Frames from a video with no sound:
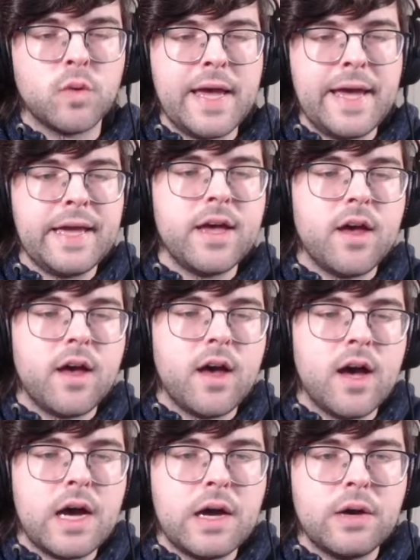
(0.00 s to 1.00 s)
way,
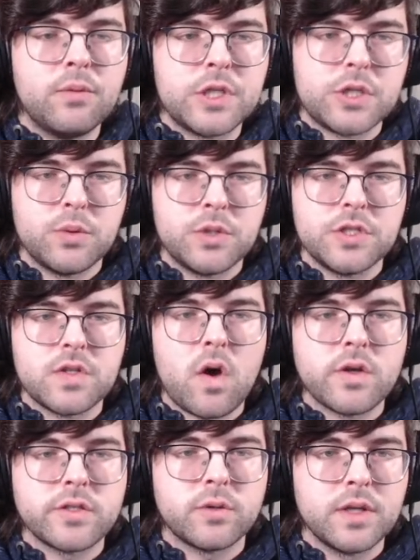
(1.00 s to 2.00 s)
which is
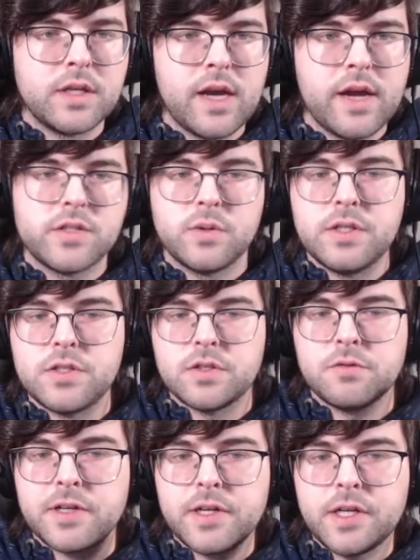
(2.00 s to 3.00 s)
also really nice. So he's
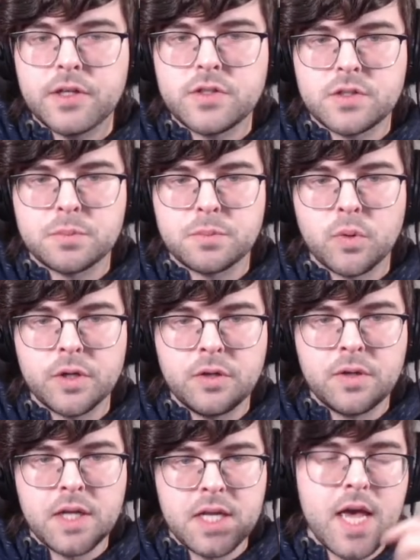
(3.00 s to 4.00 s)
a very good support
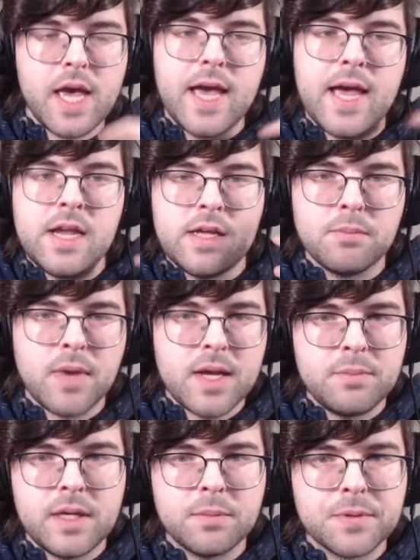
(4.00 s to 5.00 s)
unit, and he
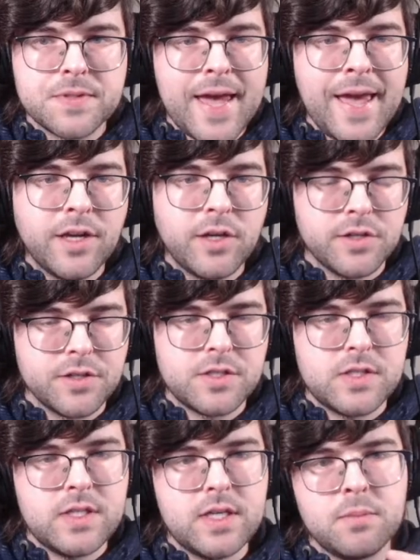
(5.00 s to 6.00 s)
might be able to anchor your
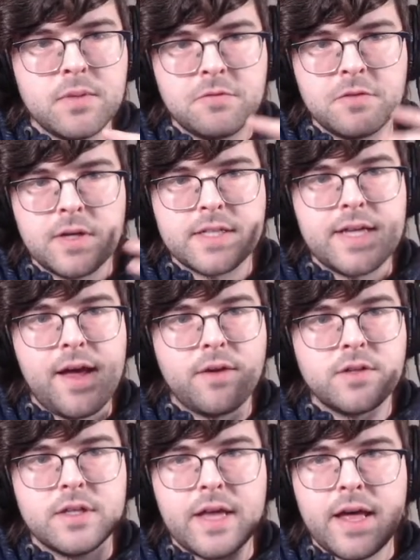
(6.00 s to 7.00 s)
team if you get
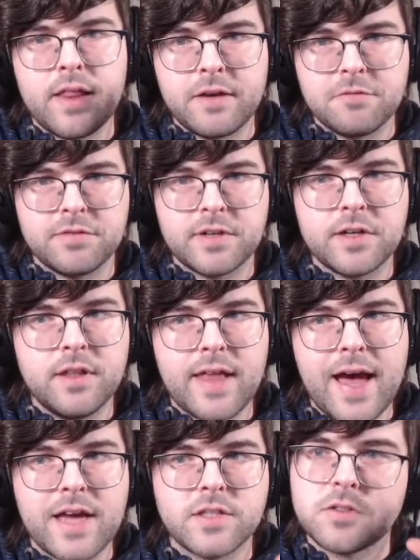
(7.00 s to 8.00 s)
down to that like very
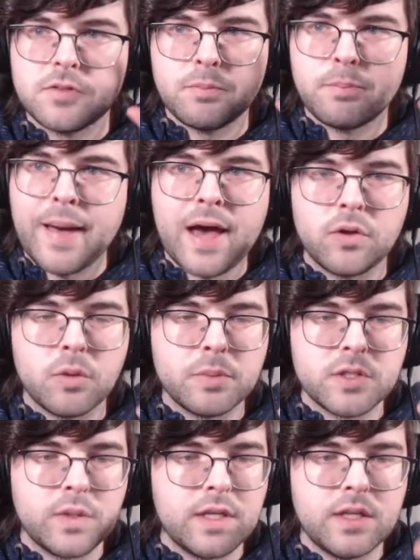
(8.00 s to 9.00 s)
last battle
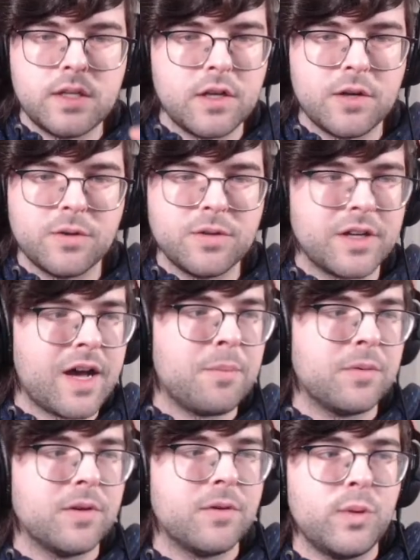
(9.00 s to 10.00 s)
between, you know, a
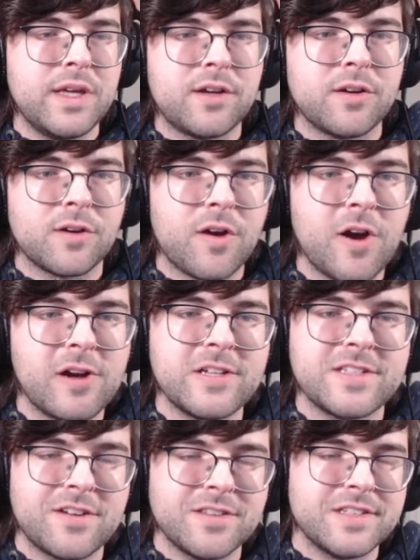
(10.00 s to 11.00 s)
couple of weaker
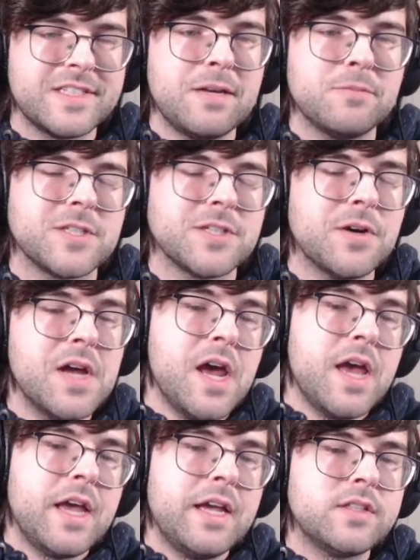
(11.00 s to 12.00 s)
cards on the team. So
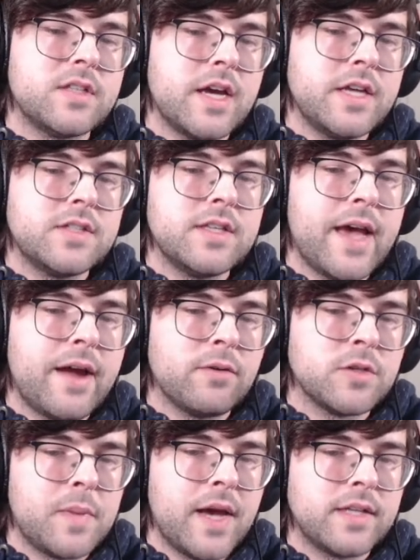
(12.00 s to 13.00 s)
he's nice in that
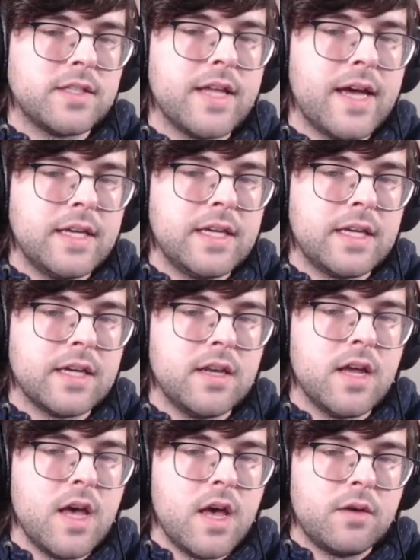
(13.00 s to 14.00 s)
respect, in that he
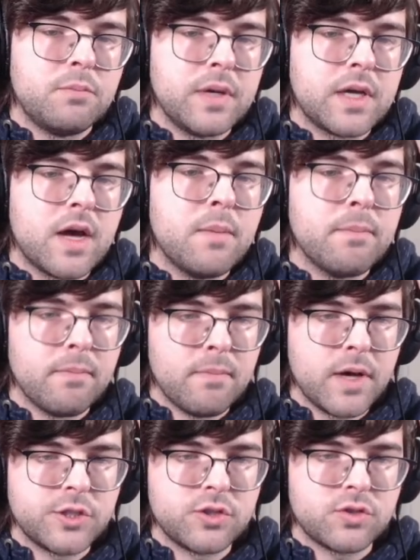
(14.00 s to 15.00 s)
can become
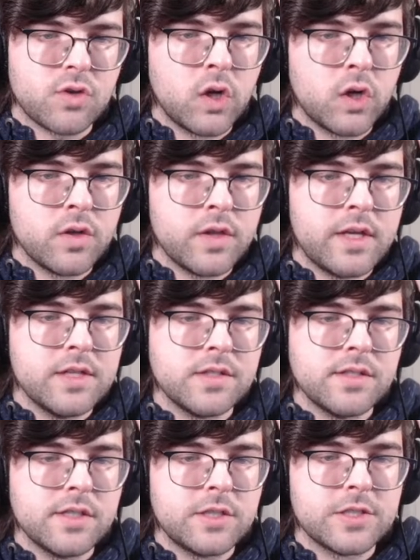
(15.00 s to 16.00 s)
much stronger than his
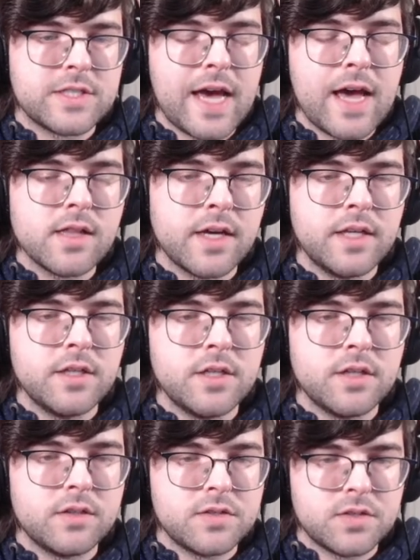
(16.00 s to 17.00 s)
initial stat line
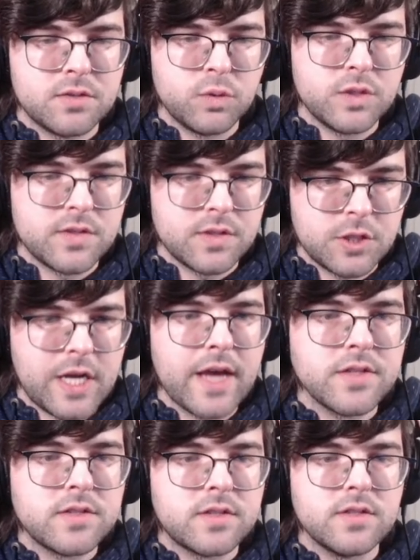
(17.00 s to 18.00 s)
and would
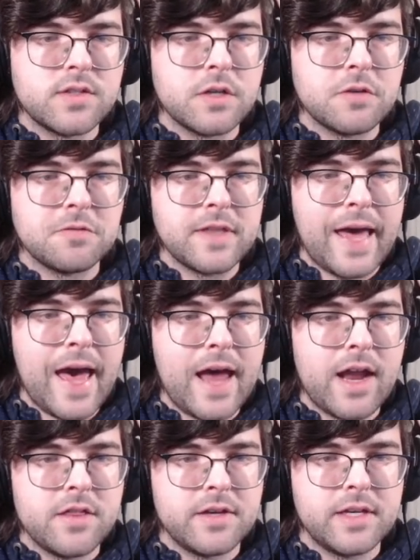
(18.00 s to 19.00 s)
suggest. And so for
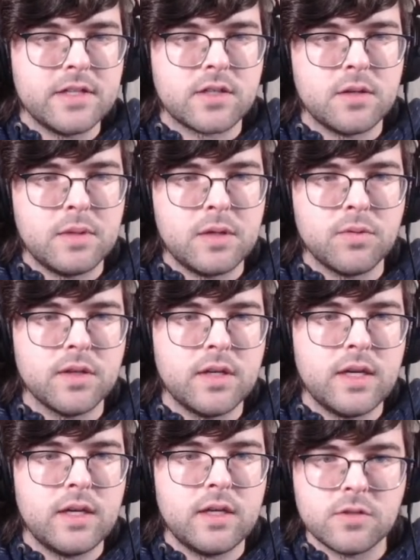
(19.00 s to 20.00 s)
that, I think he's going to be
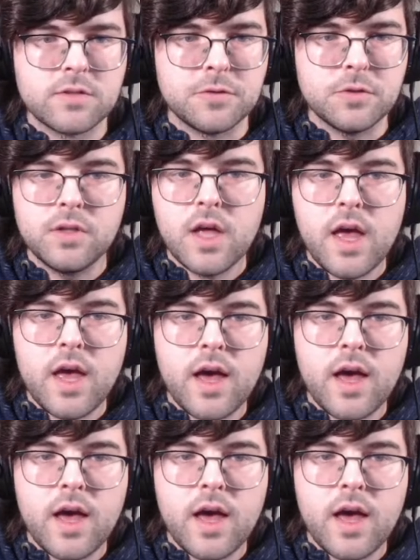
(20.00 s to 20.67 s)
really useful.